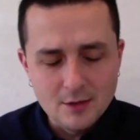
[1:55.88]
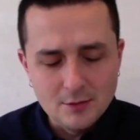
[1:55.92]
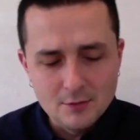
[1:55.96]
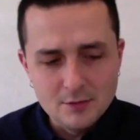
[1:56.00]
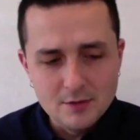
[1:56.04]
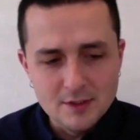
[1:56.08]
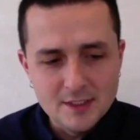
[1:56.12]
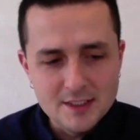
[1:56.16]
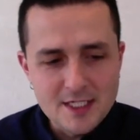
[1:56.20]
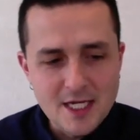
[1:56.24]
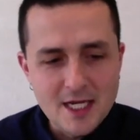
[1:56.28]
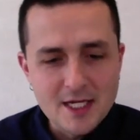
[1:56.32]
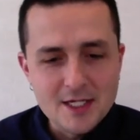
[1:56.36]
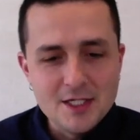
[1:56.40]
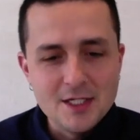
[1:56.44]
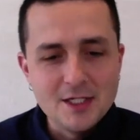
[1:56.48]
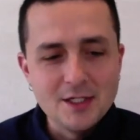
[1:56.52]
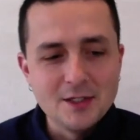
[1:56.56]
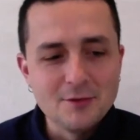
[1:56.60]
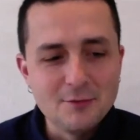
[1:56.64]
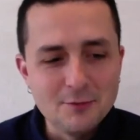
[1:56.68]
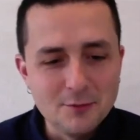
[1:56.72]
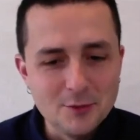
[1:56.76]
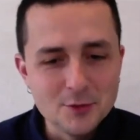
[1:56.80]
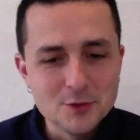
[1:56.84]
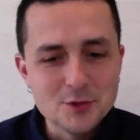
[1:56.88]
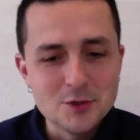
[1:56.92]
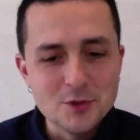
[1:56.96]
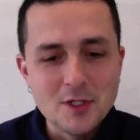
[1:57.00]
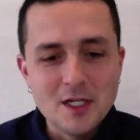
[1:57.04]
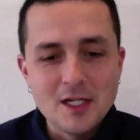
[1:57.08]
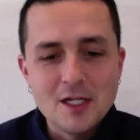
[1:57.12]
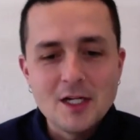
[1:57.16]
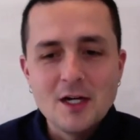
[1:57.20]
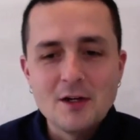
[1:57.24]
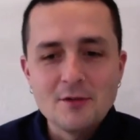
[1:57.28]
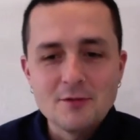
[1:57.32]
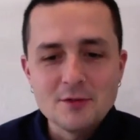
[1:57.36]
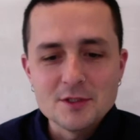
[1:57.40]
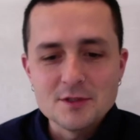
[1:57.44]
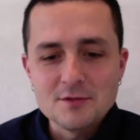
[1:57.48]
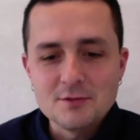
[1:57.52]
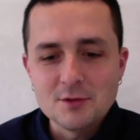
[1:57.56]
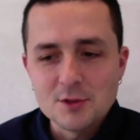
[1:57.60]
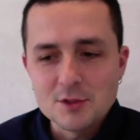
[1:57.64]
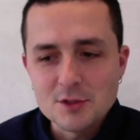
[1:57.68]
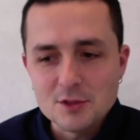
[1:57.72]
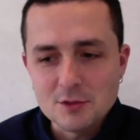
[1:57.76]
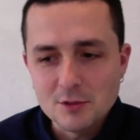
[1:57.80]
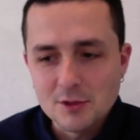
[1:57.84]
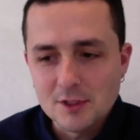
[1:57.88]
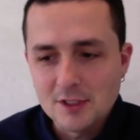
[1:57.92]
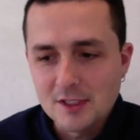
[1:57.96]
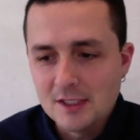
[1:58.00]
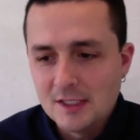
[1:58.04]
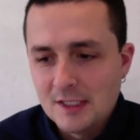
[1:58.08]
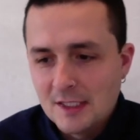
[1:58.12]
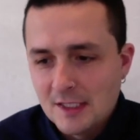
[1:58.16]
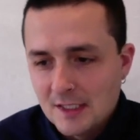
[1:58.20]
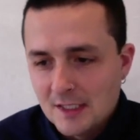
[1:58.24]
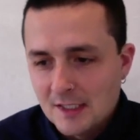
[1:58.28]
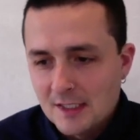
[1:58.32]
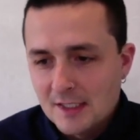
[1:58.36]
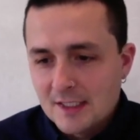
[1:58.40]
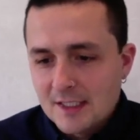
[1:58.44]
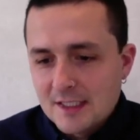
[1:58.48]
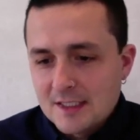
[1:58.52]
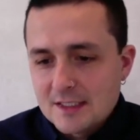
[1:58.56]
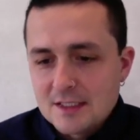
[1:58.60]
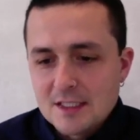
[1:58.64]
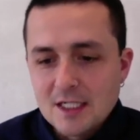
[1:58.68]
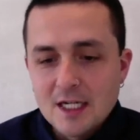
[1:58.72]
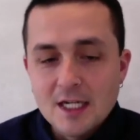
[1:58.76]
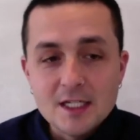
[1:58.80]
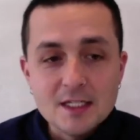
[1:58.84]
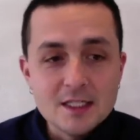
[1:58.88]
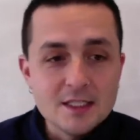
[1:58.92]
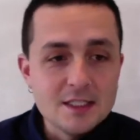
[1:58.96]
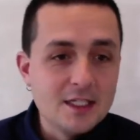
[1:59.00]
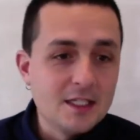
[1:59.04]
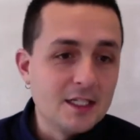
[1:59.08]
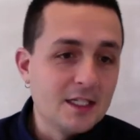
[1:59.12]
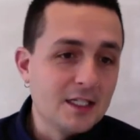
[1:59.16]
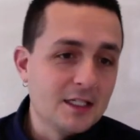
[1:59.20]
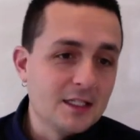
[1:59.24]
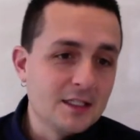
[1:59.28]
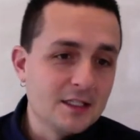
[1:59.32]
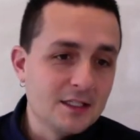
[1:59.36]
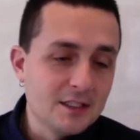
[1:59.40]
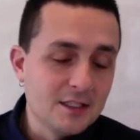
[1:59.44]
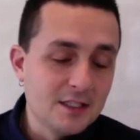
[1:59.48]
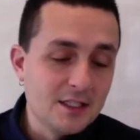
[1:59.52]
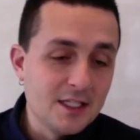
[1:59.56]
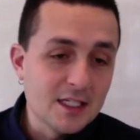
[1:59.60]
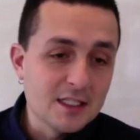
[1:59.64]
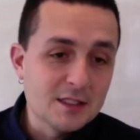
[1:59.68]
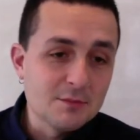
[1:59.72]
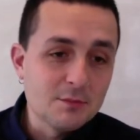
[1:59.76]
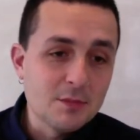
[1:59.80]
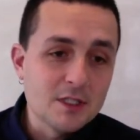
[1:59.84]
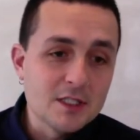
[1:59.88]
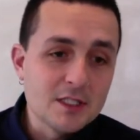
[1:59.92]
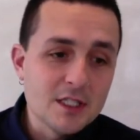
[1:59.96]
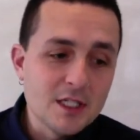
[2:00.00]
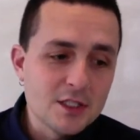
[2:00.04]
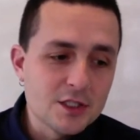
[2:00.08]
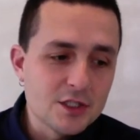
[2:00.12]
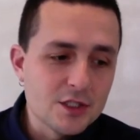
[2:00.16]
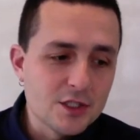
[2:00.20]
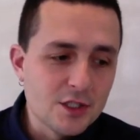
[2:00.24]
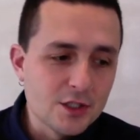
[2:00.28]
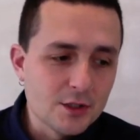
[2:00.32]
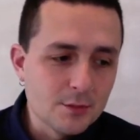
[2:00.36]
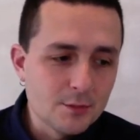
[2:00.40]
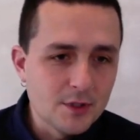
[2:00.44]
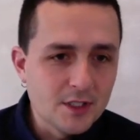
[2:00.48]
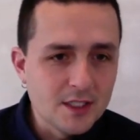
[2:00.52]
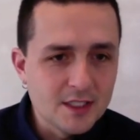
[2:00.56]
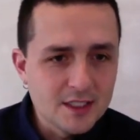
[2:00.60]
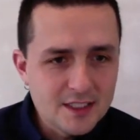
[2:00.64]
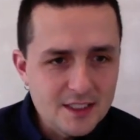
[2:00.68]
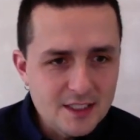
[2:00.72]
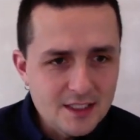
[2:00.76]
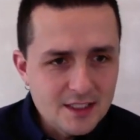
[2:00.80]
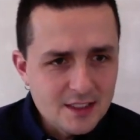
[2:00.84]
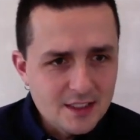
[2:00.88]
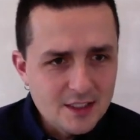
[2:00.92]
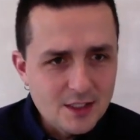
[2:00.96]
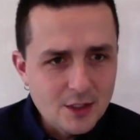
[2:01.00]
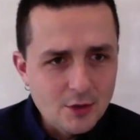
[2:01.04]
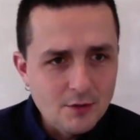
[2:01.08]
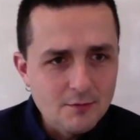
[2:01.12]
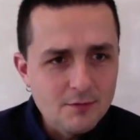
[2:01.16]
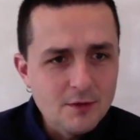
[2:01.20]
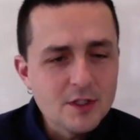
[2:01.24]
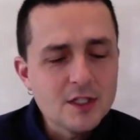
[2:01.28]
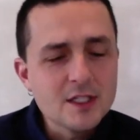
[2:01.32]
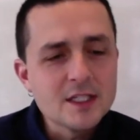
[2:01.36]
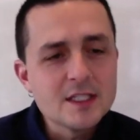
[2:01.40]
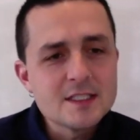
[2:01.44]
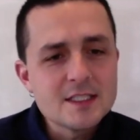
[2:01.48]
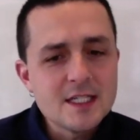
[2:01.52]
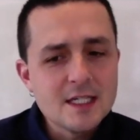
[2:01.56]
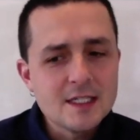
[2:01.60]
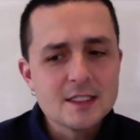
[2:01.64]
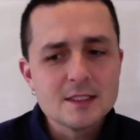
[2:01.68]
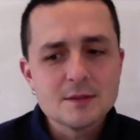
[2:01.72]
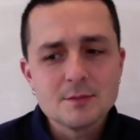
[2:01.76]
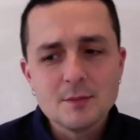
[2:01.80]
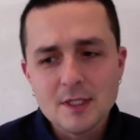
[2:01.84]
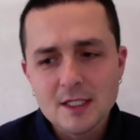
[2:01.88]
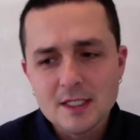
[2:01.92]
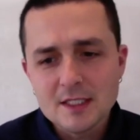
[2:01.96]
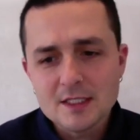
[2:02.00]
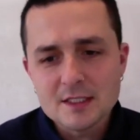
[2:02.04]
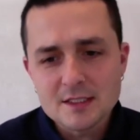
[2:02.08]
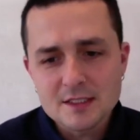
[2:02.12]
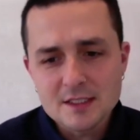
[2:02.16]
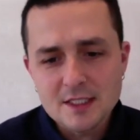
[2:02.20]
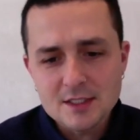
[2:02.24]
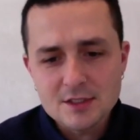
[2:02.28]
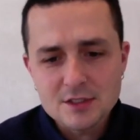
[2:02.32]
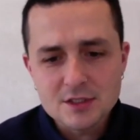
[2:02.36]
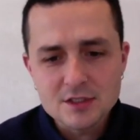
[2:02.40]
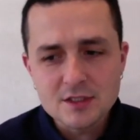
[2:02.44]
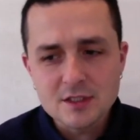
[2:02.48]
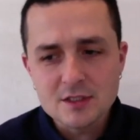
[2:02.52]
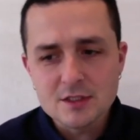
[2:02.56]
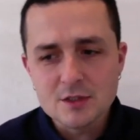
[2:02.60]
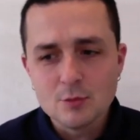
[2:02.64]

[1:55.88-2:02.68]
attending a full 2-day conference virtually is not the expectation here. But if you could attend as many sessions as you